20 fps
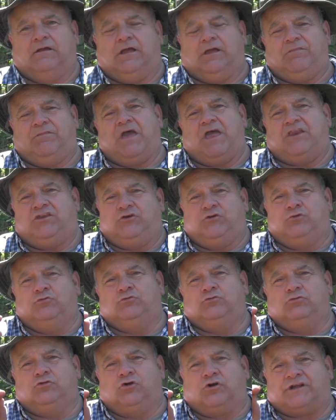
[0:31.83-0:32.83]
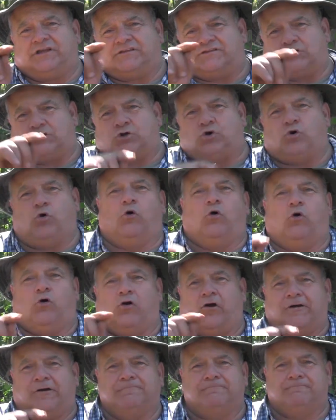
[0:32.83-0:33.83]
and then you look at the
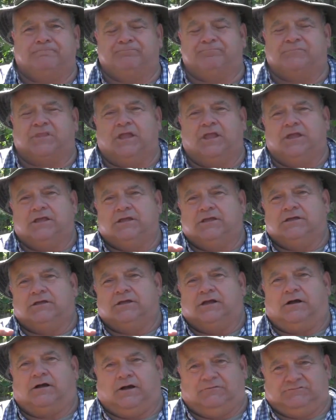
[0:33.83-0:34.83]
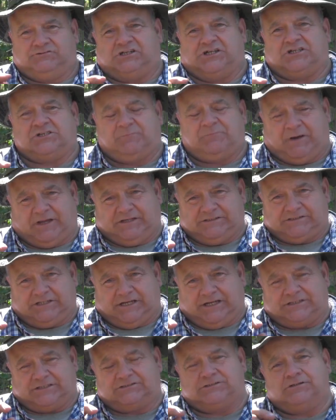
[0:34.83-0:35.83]
core of
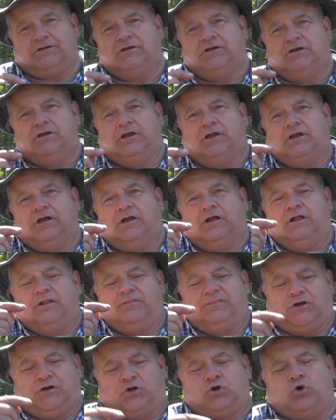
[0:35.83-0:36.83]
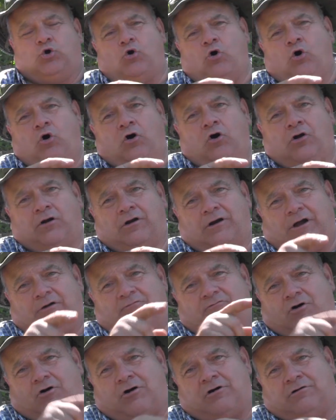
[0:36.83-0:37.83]
6x6, the core
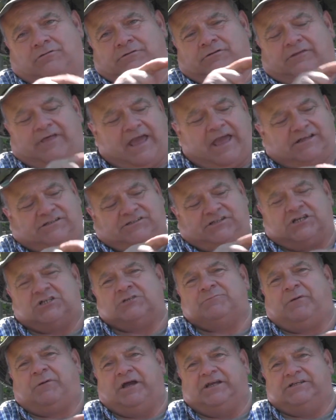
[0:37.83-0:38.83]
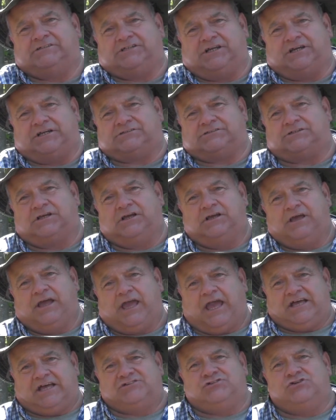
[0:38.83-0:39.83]
of all that 6x6
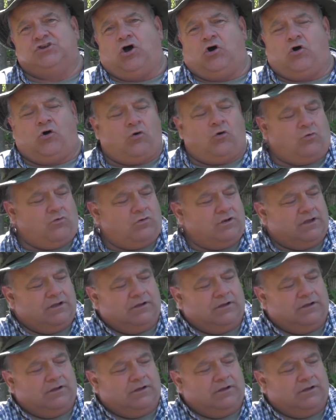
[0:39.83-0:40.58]
has no